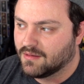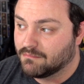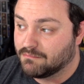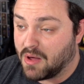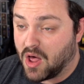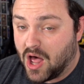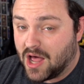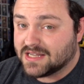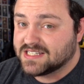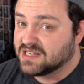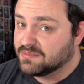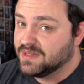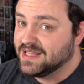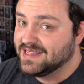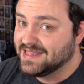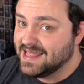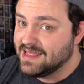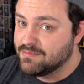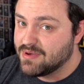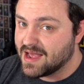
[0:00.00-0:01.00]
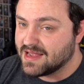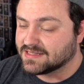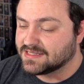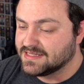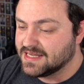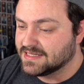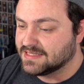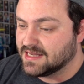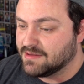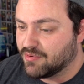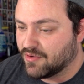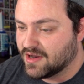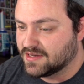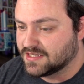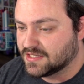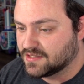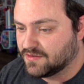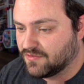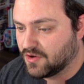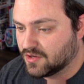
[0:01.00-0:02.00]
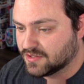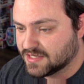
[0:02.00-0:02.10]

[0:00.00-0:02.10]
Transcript: possibly the best Disney princess of all